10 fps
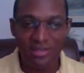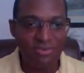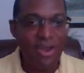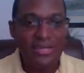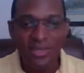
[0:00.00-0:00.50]
Then
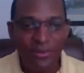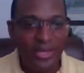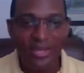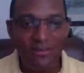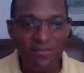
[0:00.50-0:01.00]
right
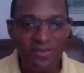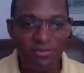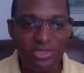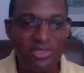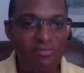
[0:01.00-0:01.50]
away
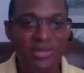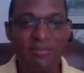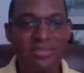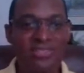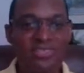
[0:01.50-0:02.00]
we should be
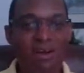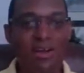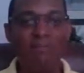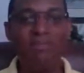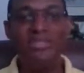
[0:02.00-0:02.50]
able to
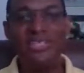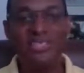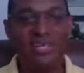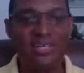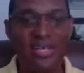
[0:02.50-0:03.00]
start a
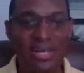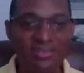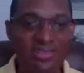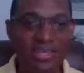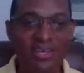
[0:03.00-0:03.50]
petition
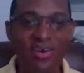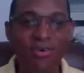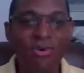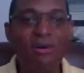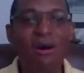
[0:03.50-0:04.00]
and say,
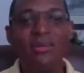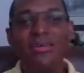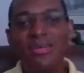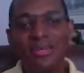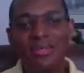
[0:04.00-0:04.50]
hold on,
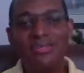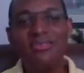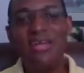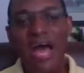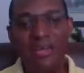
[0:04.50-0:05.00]

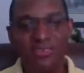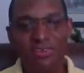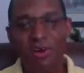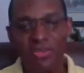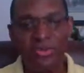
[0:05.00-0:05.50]
this guy is
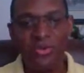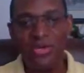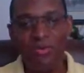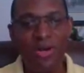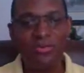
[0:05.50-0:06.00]
not
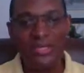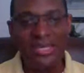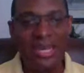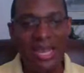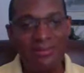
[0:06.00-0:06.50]
doing what we
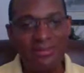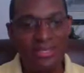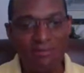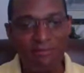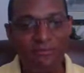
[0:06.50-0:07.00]
elected
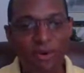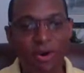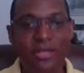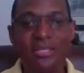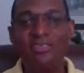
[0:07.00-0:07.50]
him
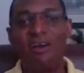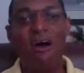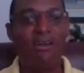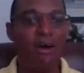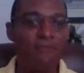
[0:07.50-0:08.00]
for. He's
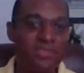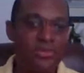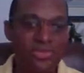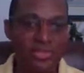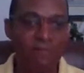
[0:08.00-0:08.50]
gone off to
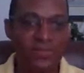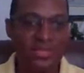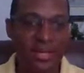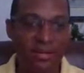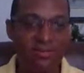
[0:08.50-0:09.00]
do
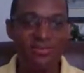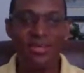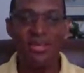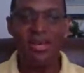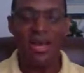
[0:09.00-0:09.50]
something else.
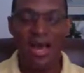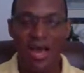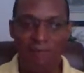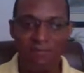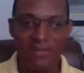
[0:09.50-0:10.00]

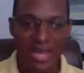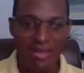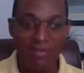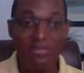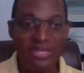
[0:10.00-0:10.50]

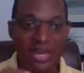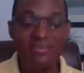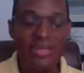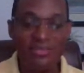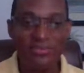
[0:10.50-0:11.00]
And people say,
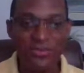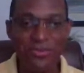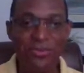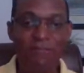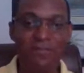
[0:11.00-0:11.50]
yes, that's
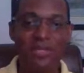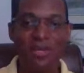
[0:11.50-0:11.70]
true.